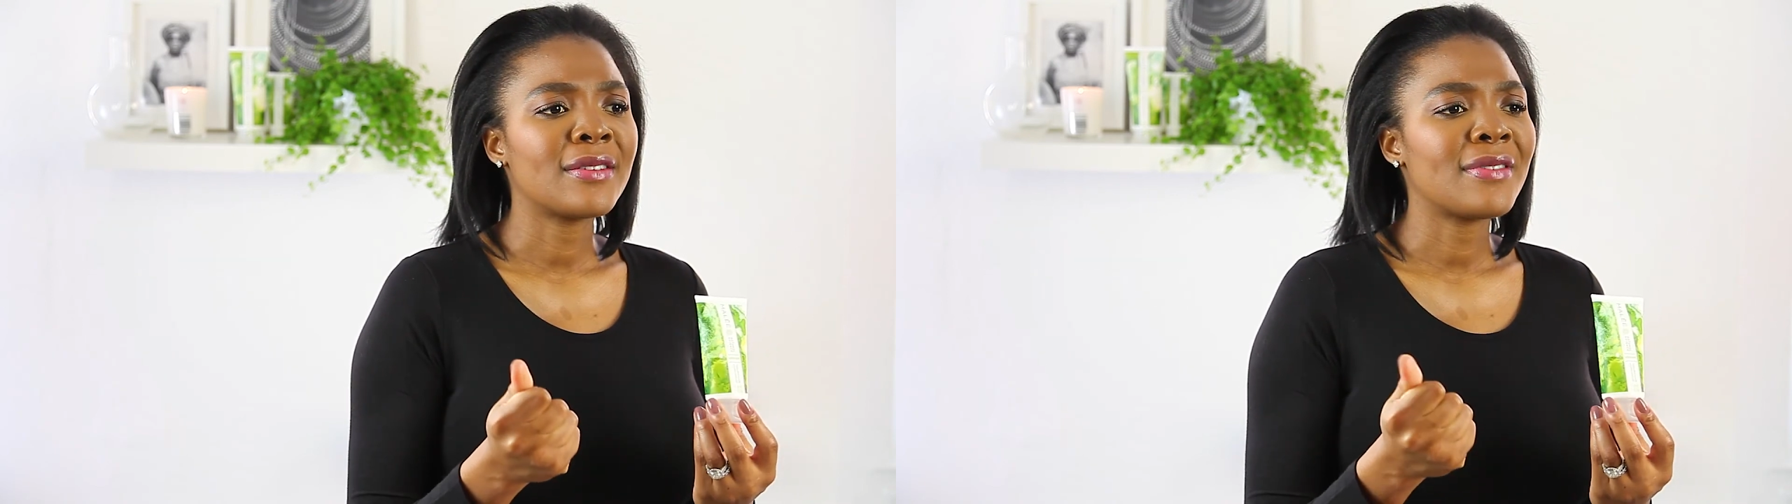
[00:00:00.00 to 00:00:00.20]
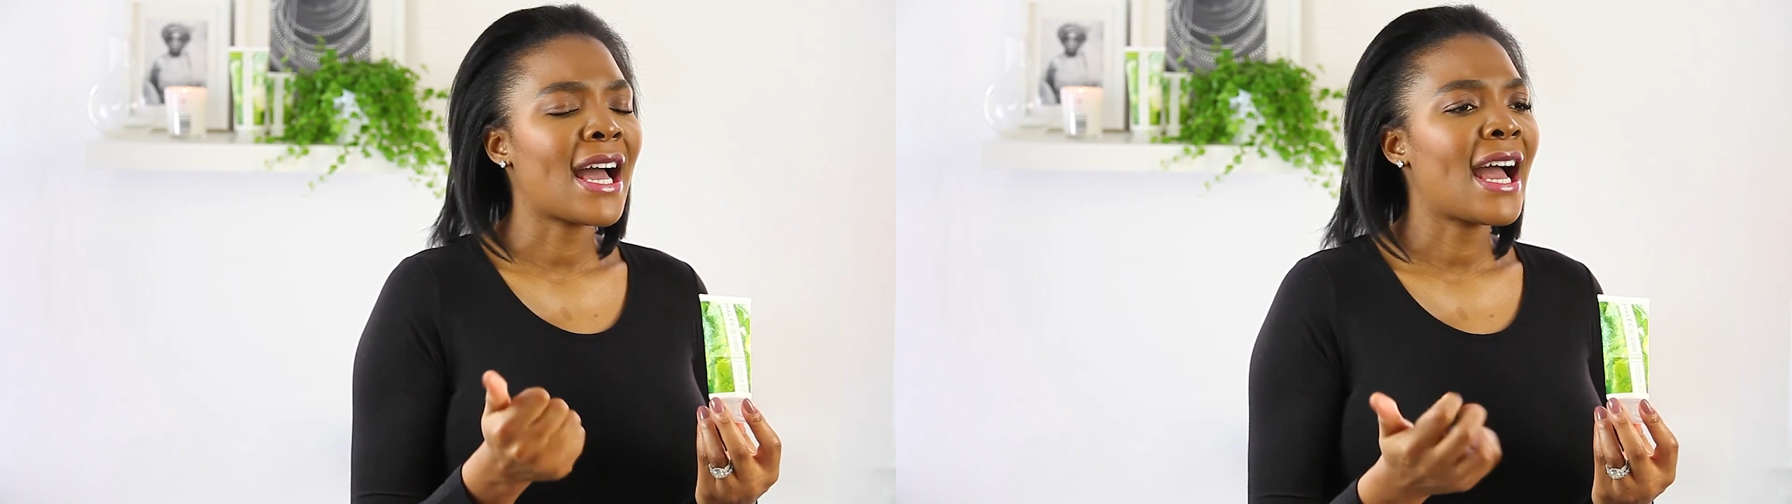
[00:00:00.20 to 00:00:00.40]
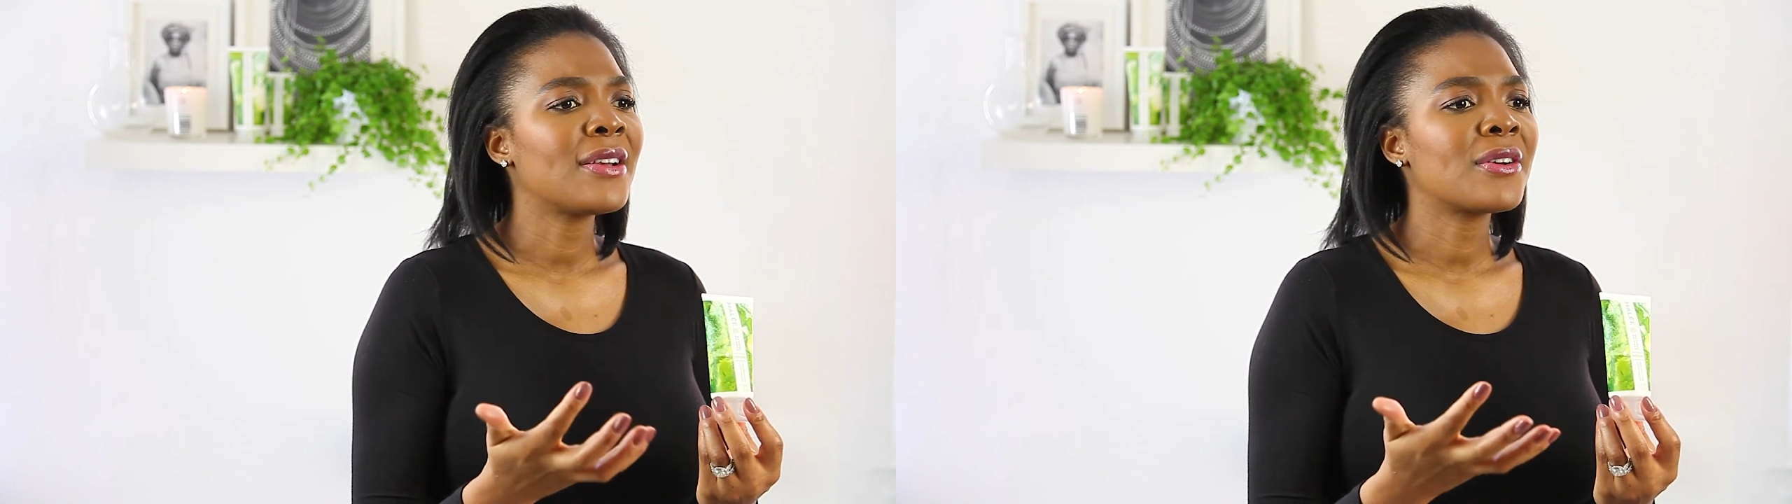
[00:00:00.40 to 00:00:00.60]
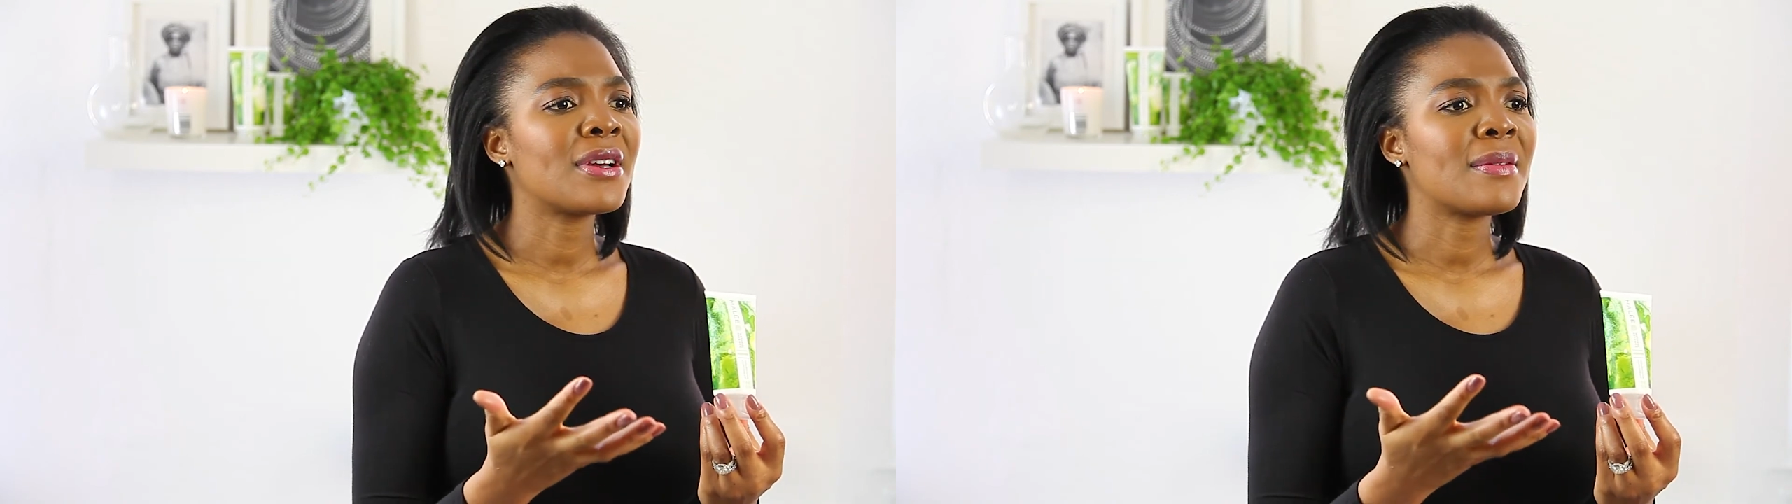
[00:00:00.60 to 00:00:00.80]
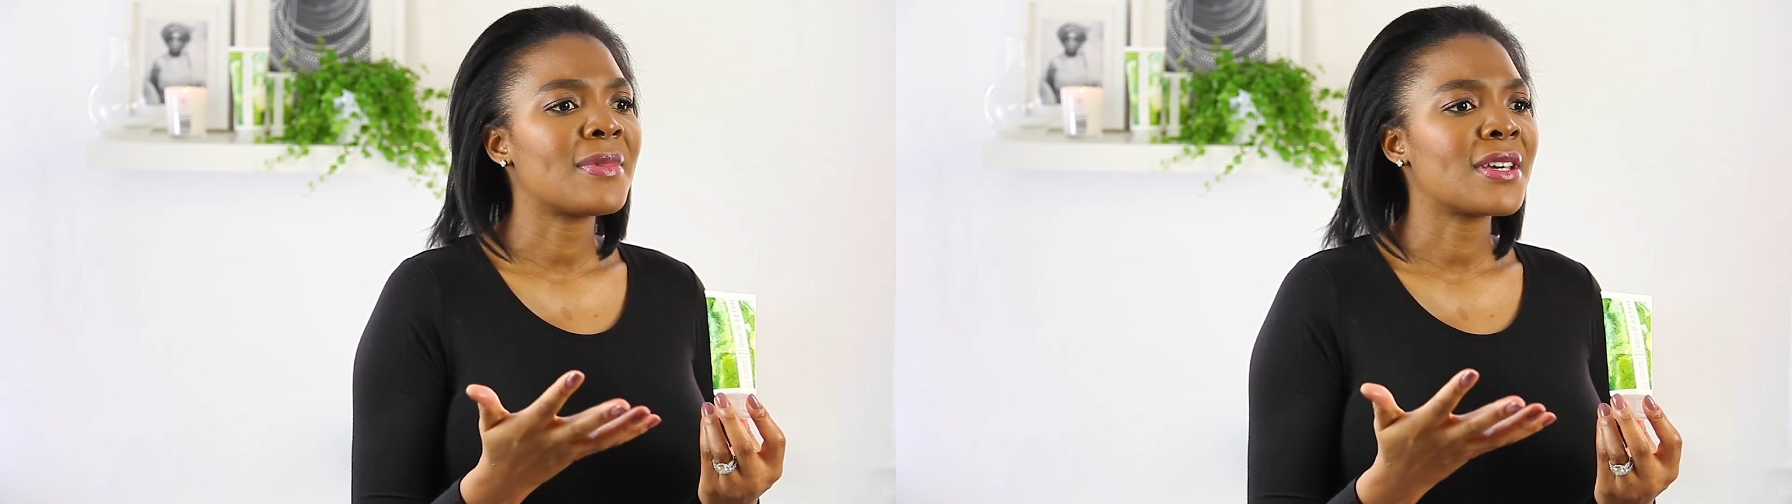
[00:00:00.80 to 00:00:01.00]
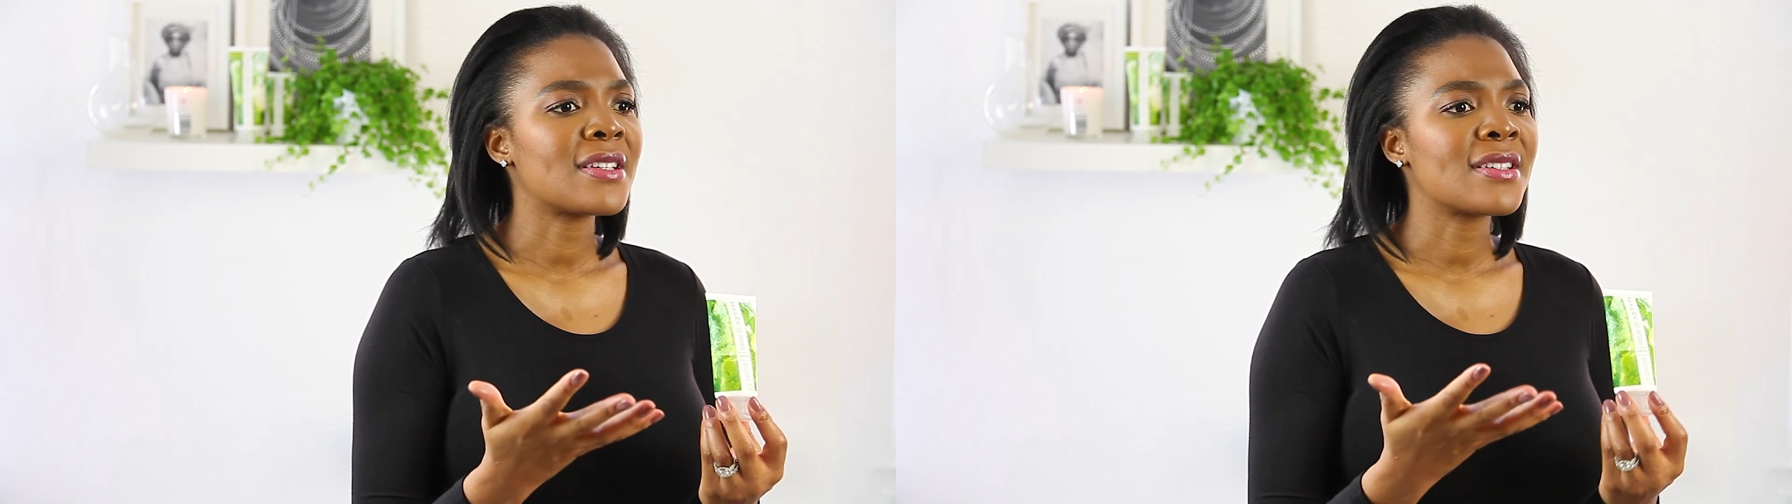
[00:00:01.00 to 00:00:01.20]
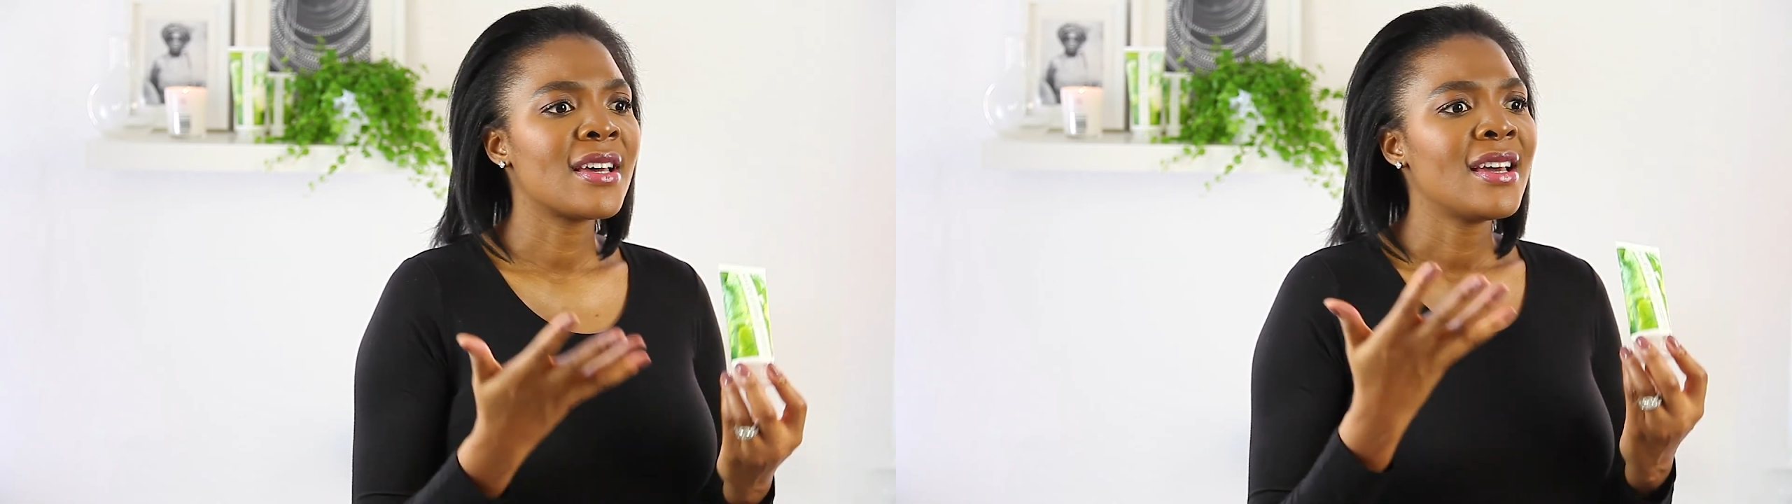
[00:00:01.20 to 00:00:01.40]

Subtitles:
of a hand cream because